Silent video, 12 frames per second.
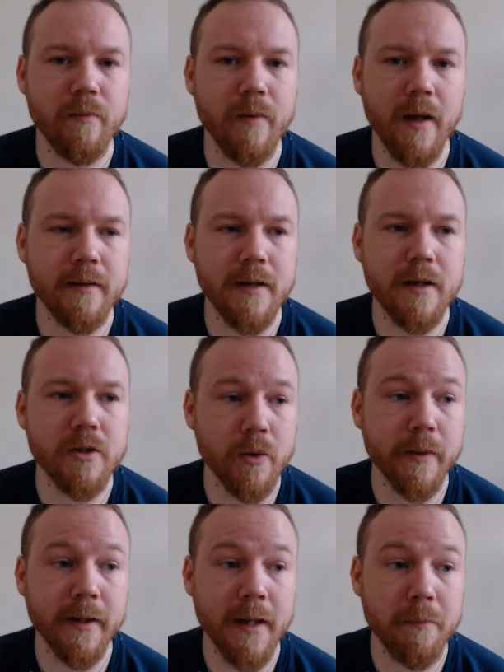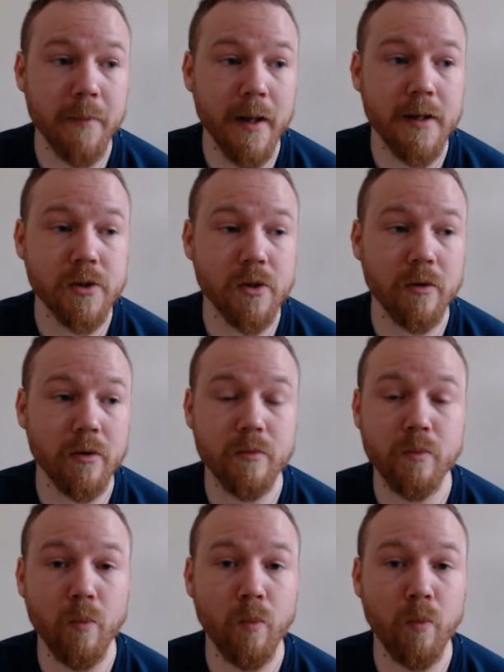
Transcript: They're doing it based on